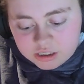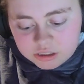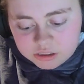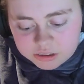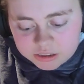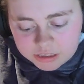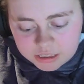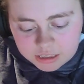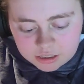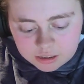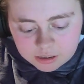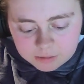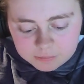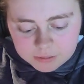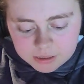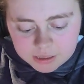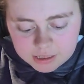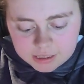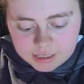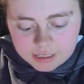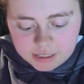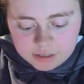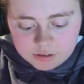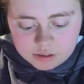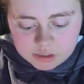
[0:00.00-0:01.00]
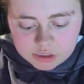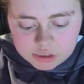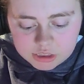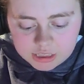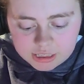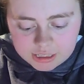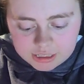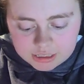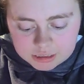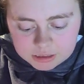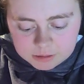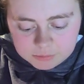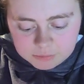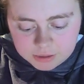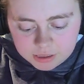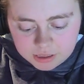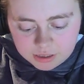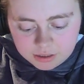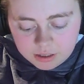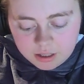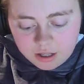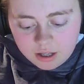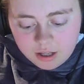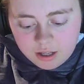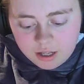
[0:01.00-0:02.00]
she could be the hero she needs to
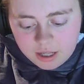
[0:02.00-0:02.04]
be.